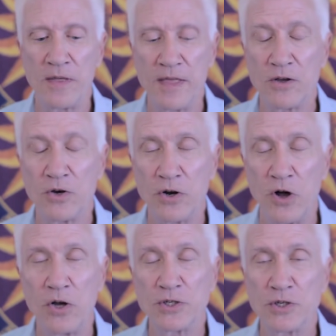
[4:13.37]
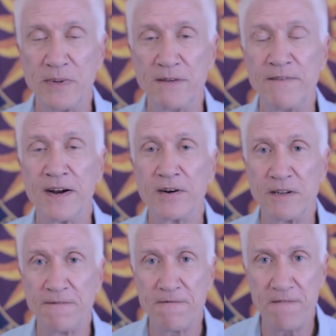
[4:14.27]
it could also be
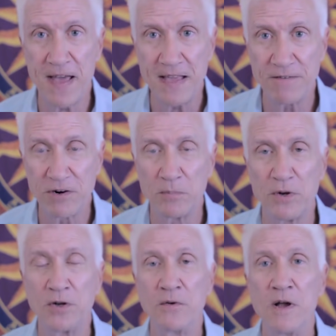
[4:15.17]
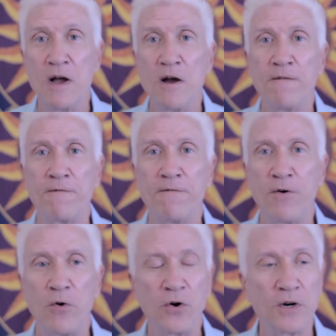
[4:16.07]
very favorable
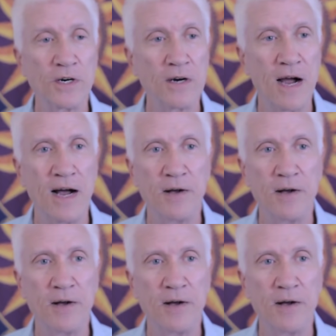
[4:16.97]
for